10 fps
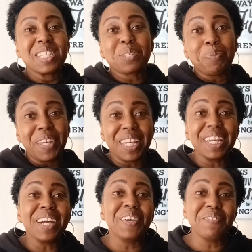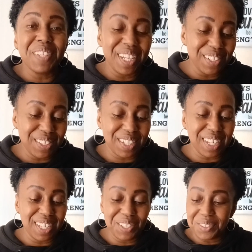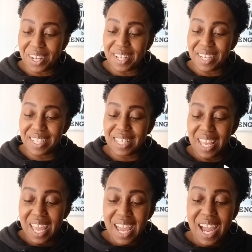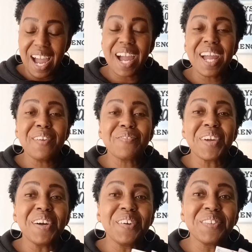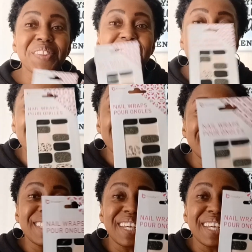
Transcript: speaking of nails again, you guys, I found these